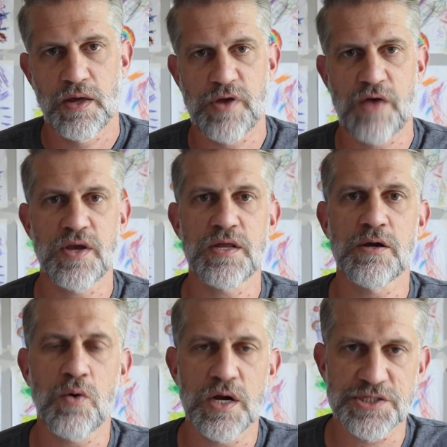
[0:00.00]
If you have
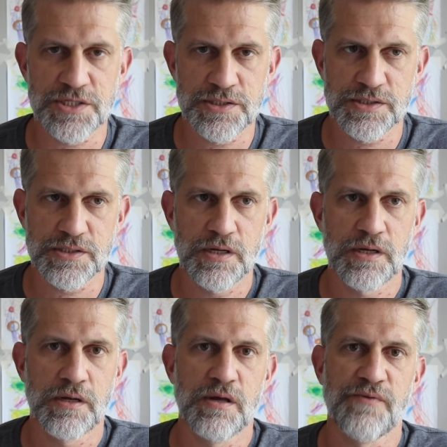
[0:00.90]
any questions,
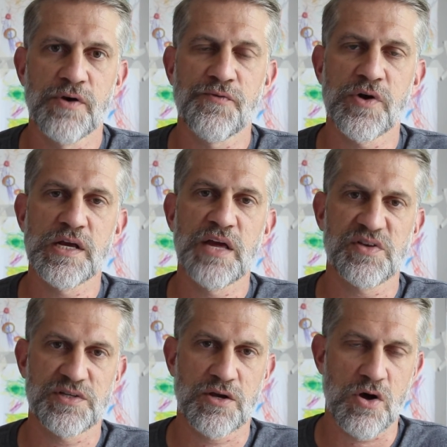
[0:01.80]
feel free to
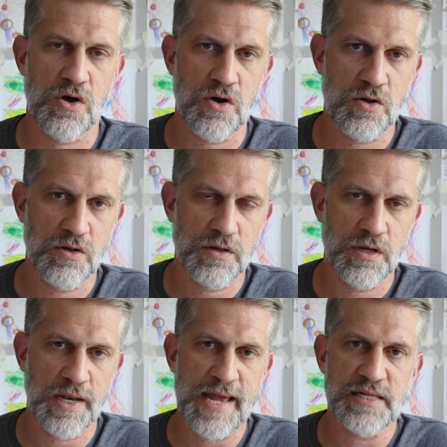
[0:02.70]
give us a call
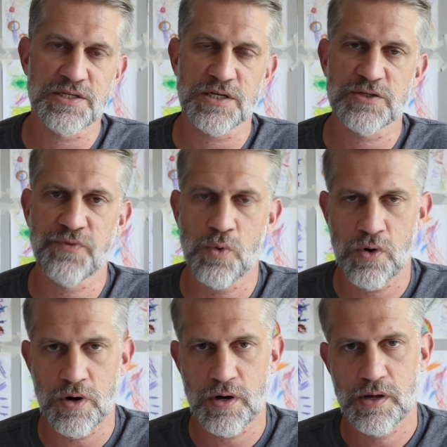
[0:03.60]
at
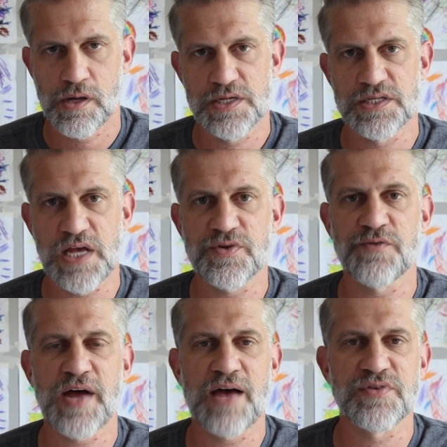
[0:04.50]

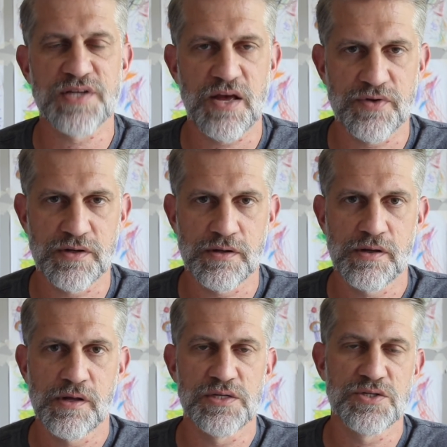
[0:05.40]

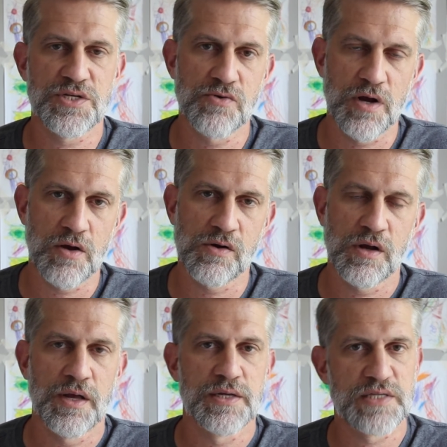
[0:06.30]

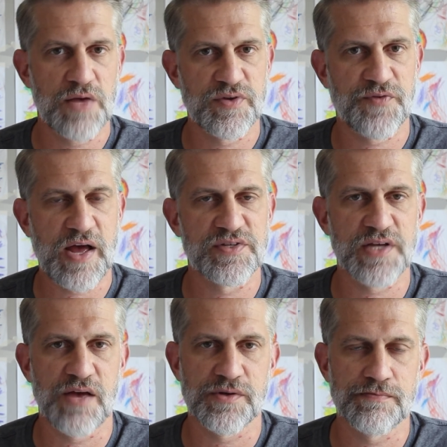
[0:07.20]

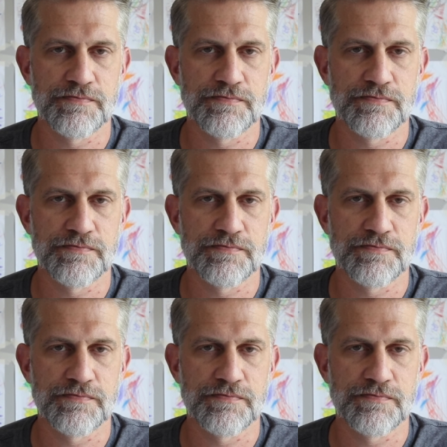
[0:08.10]
864-757-0757.